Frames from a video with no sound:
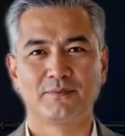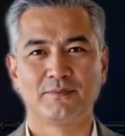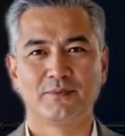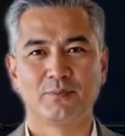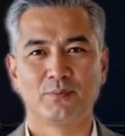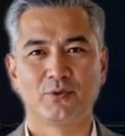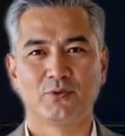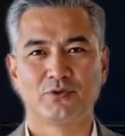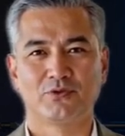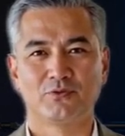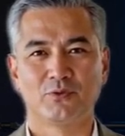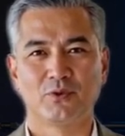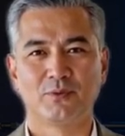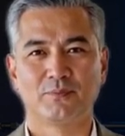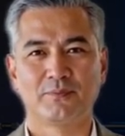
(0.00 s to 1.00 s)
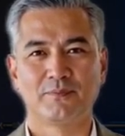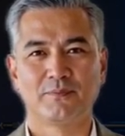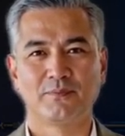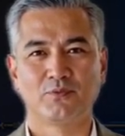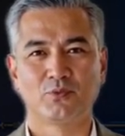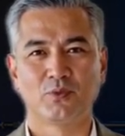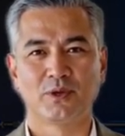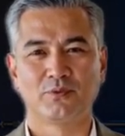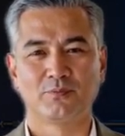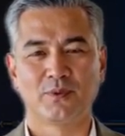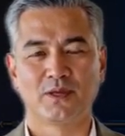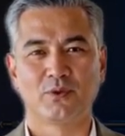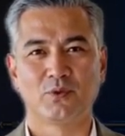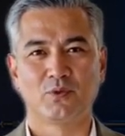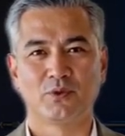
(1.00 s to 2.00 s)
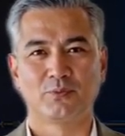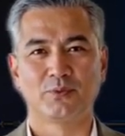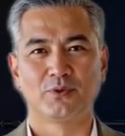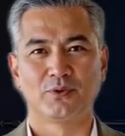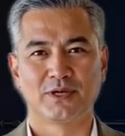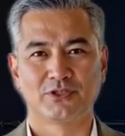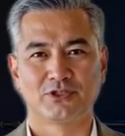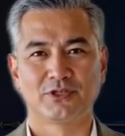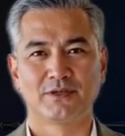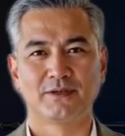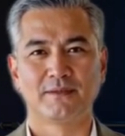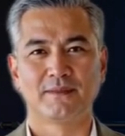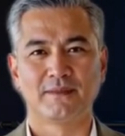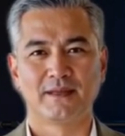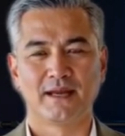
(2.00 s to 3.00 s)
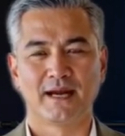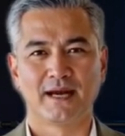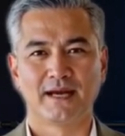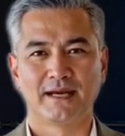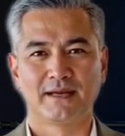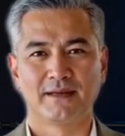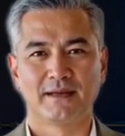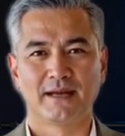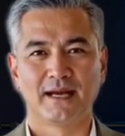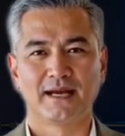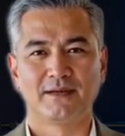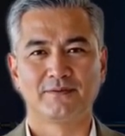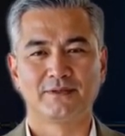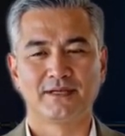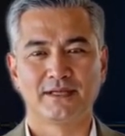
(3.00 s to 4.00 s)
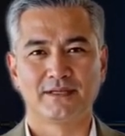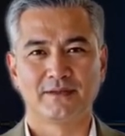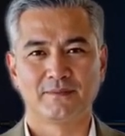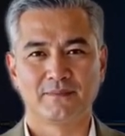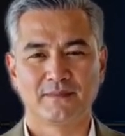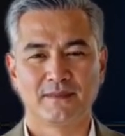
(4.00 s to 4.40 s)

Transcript: The blues form, 12-bar chord progression, I, IV,